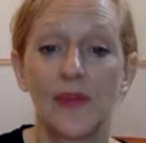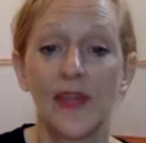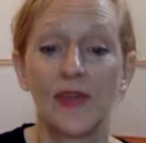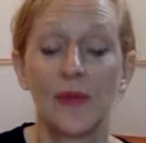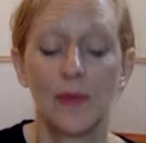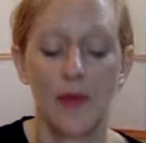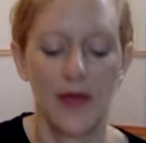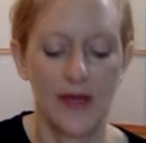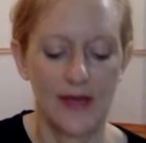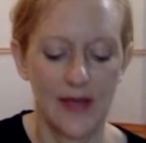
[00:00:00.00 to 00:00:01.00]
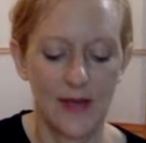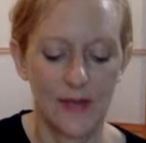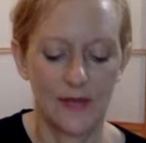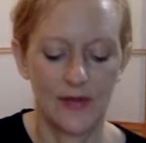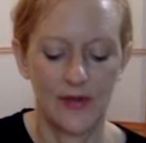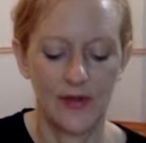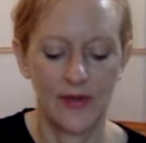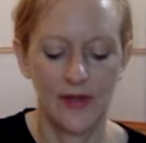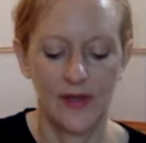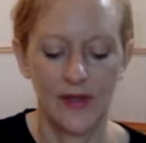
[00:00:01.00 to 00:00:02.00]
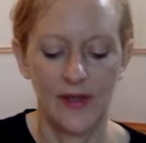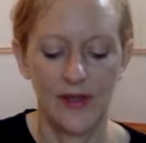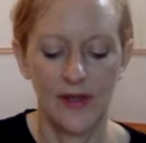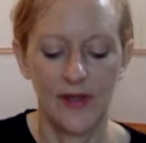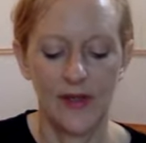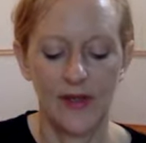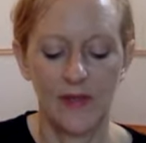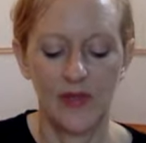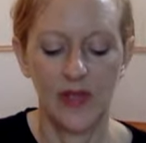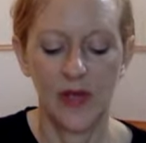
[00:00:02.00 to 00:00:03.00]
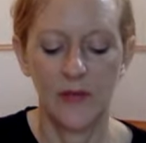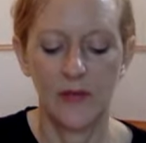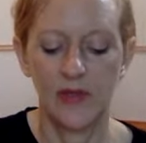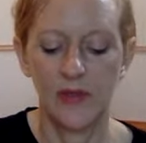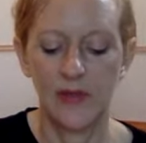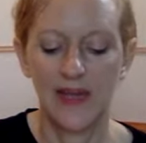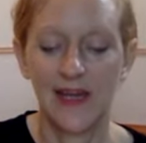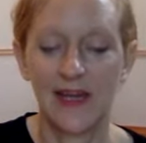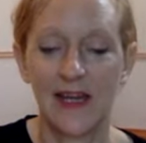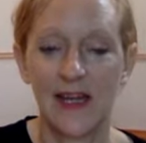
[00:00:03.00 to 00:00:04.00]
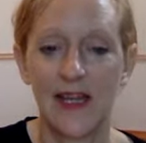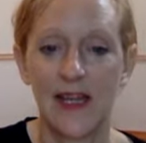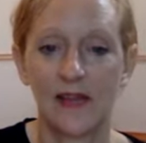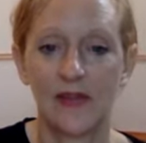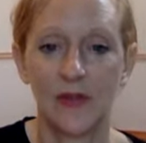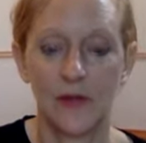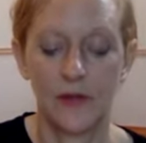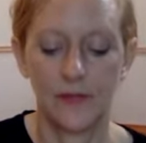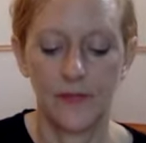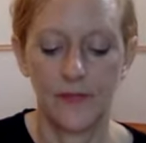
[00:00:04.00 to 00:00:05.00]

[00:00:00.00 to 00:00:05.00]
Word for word: Take your mind out and become completely external.